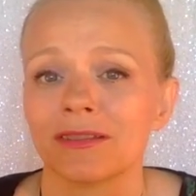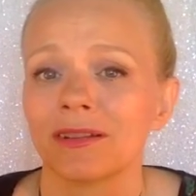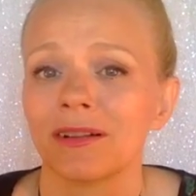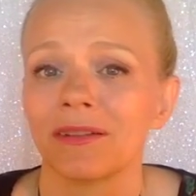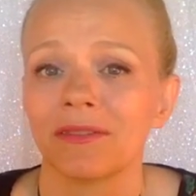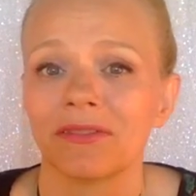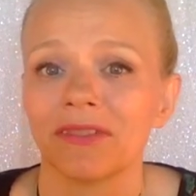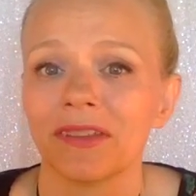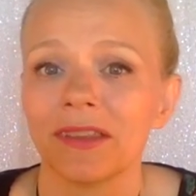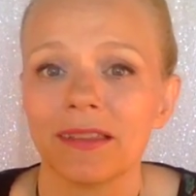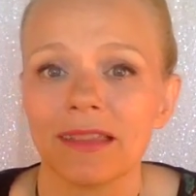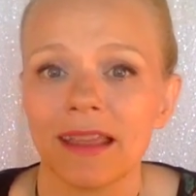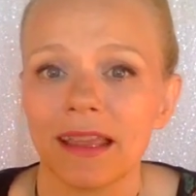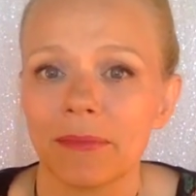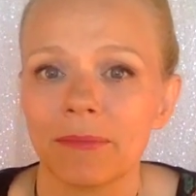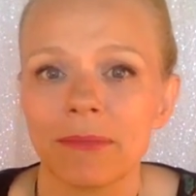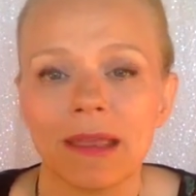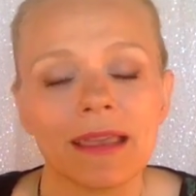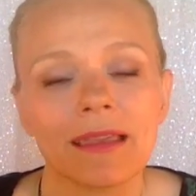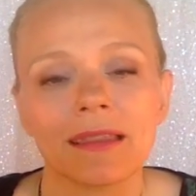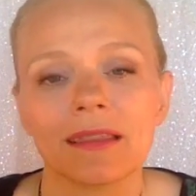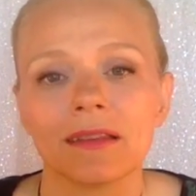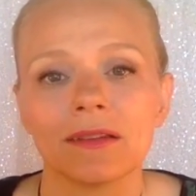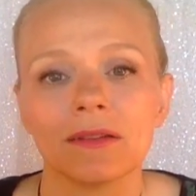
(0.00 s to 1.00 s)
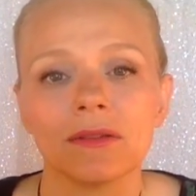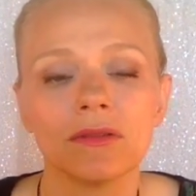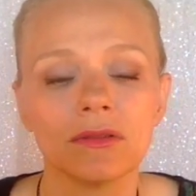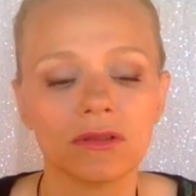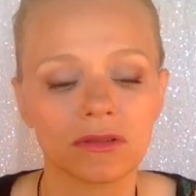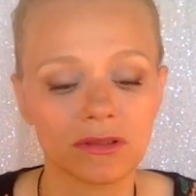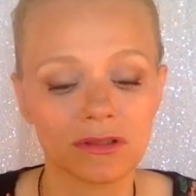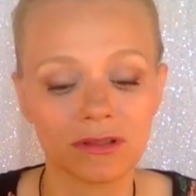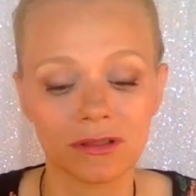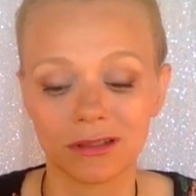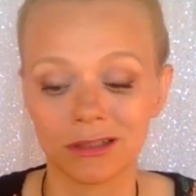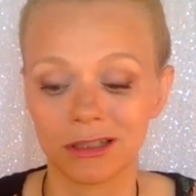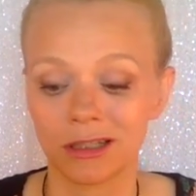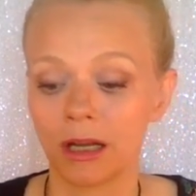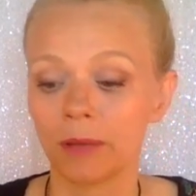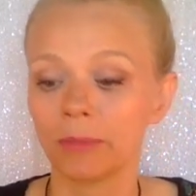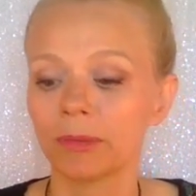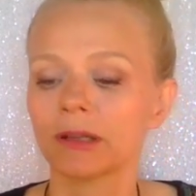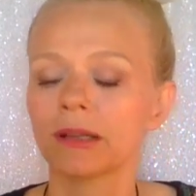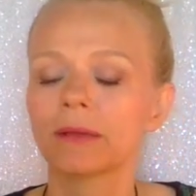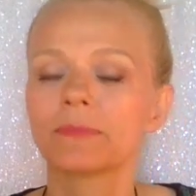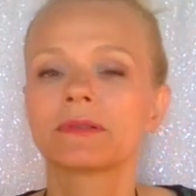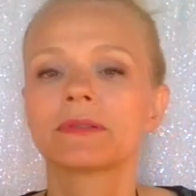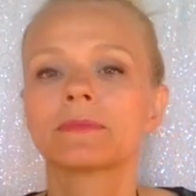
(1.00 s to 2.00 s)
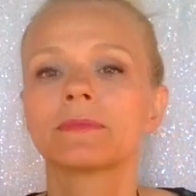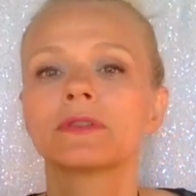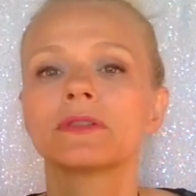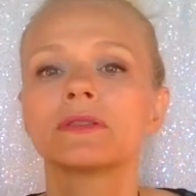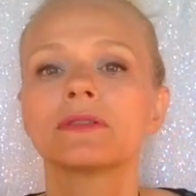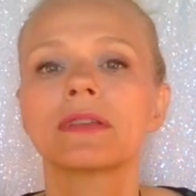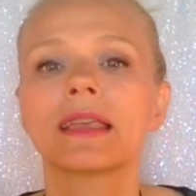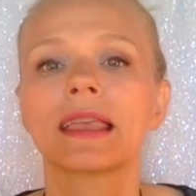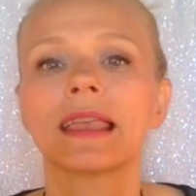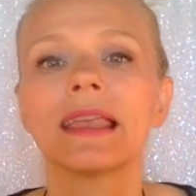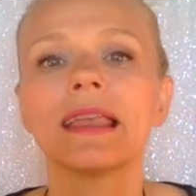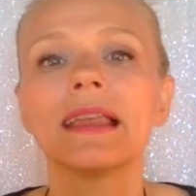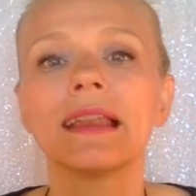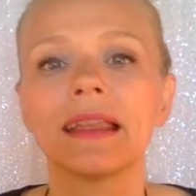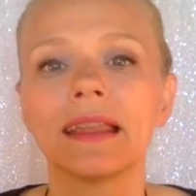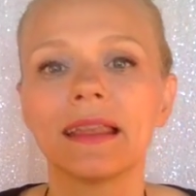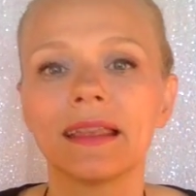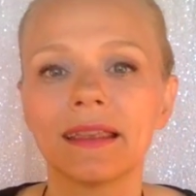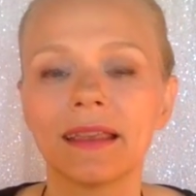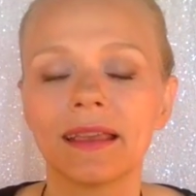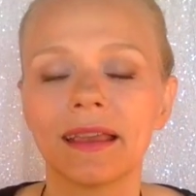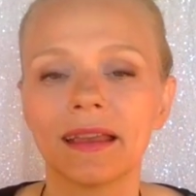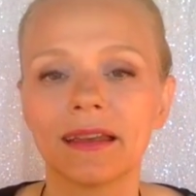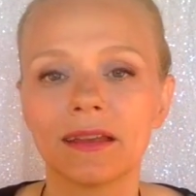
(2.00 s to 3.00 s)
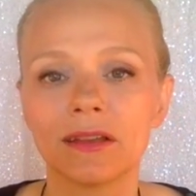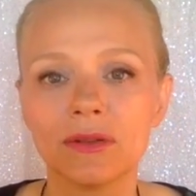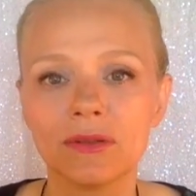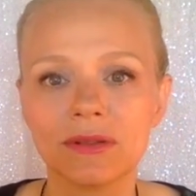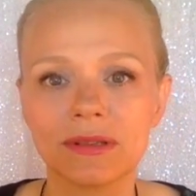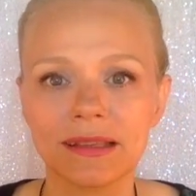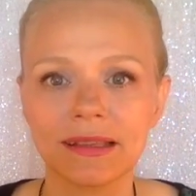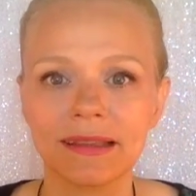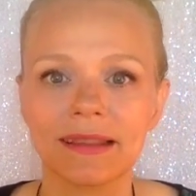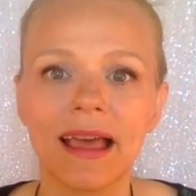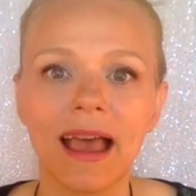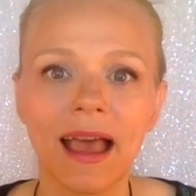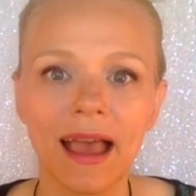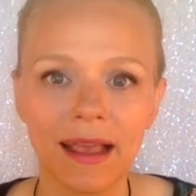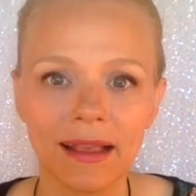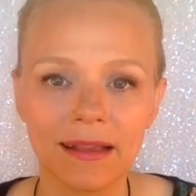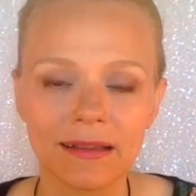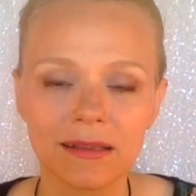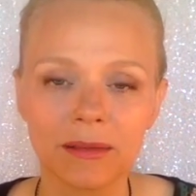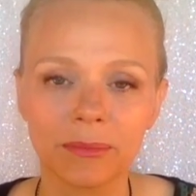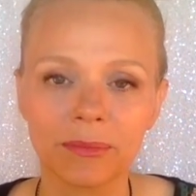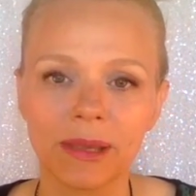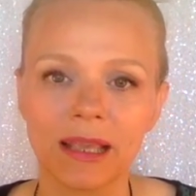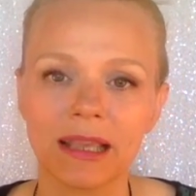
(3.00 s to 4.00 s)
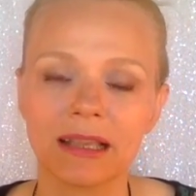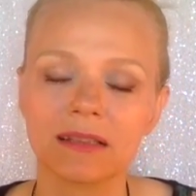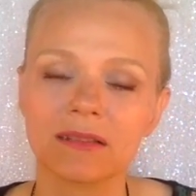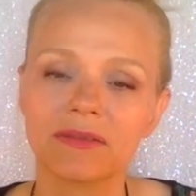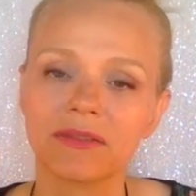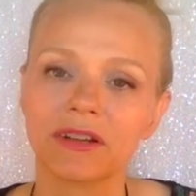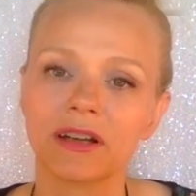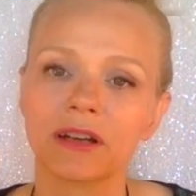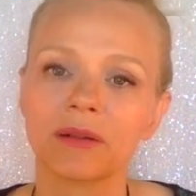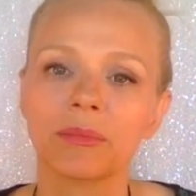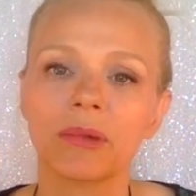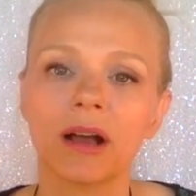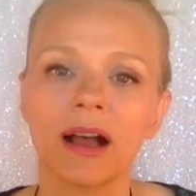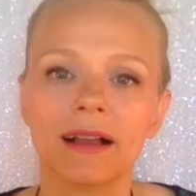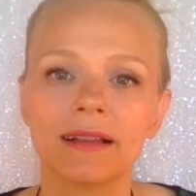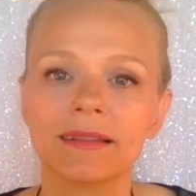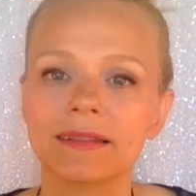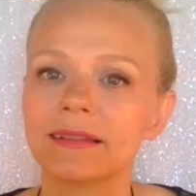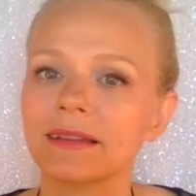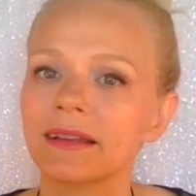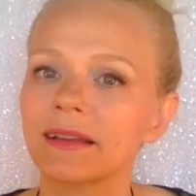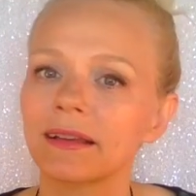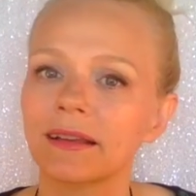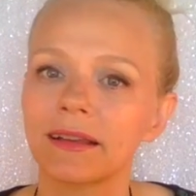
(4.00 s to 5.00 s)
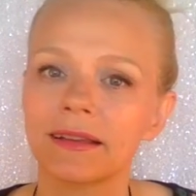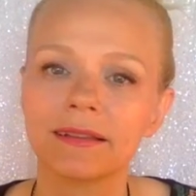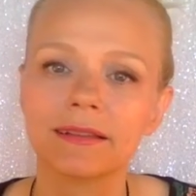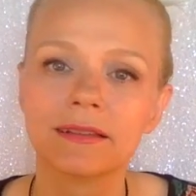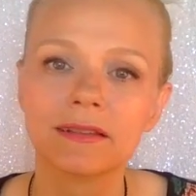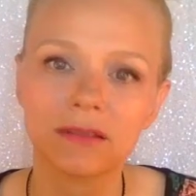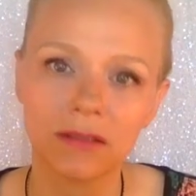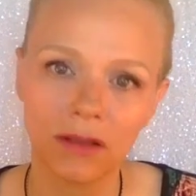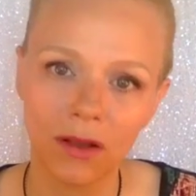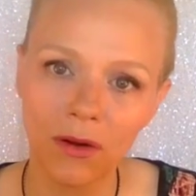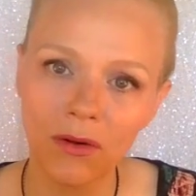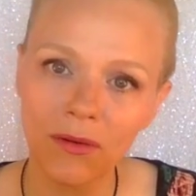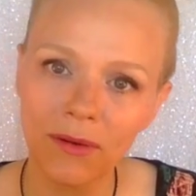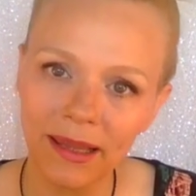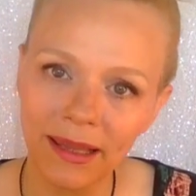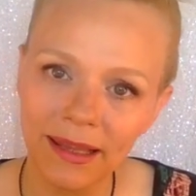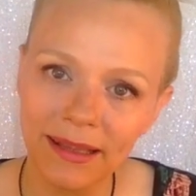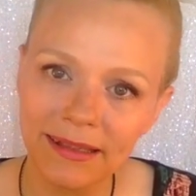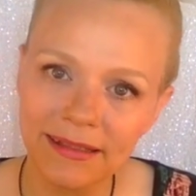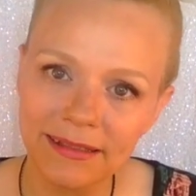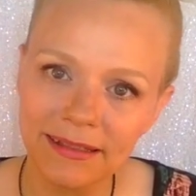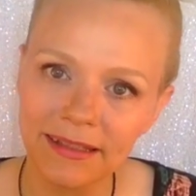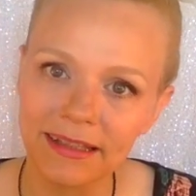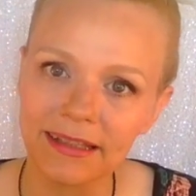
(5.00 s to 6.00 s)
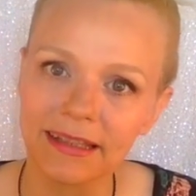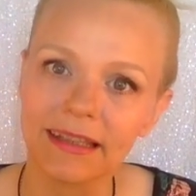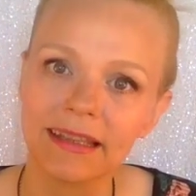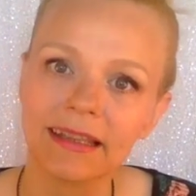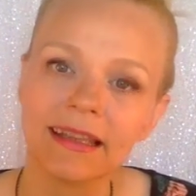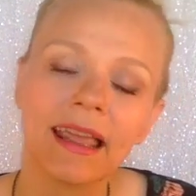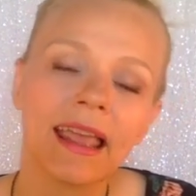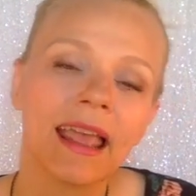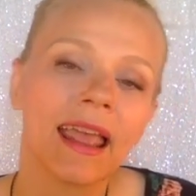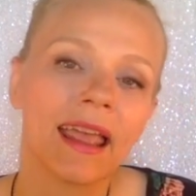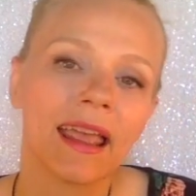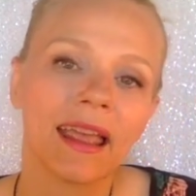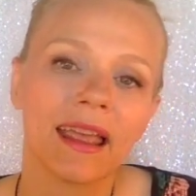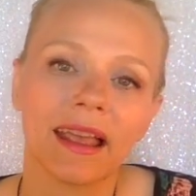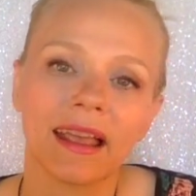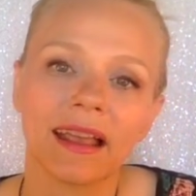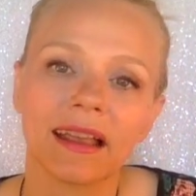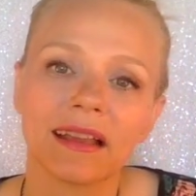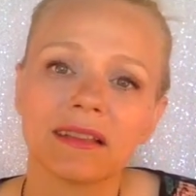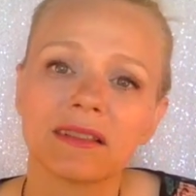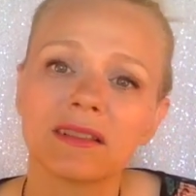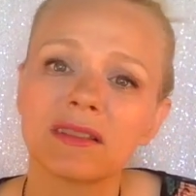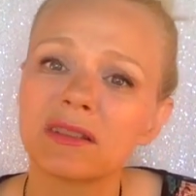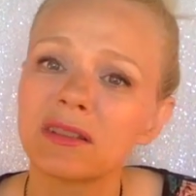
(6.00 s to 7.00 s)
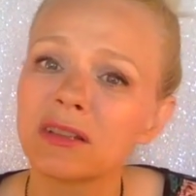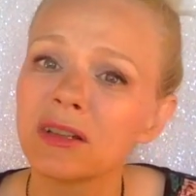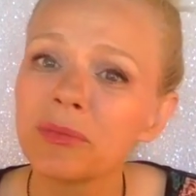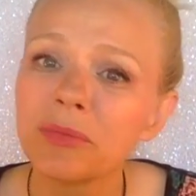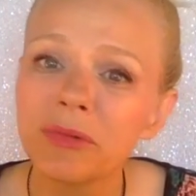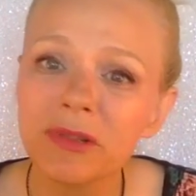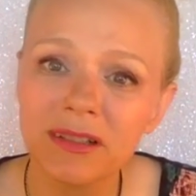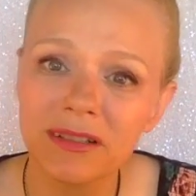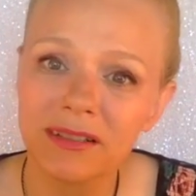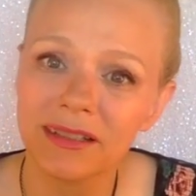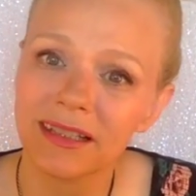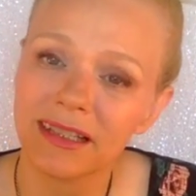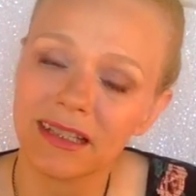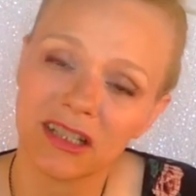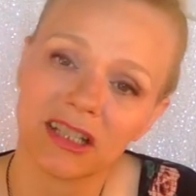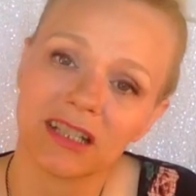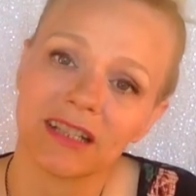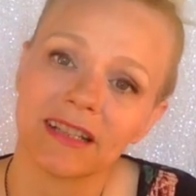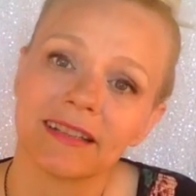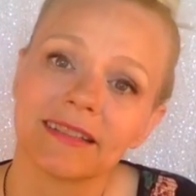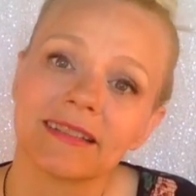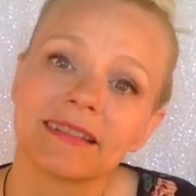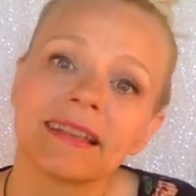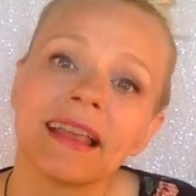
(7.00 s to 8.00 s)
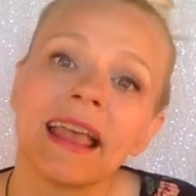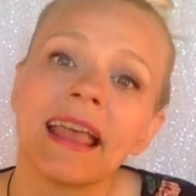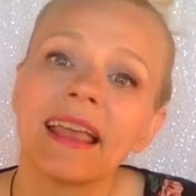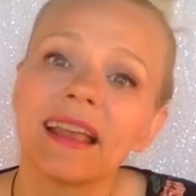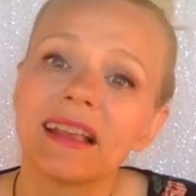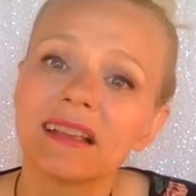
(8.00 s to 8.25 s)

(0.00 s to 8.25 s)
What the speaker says: don't feel like making the noodles, just chopping up some zucchini and using that as a base for your pasta is so easy and super delicious.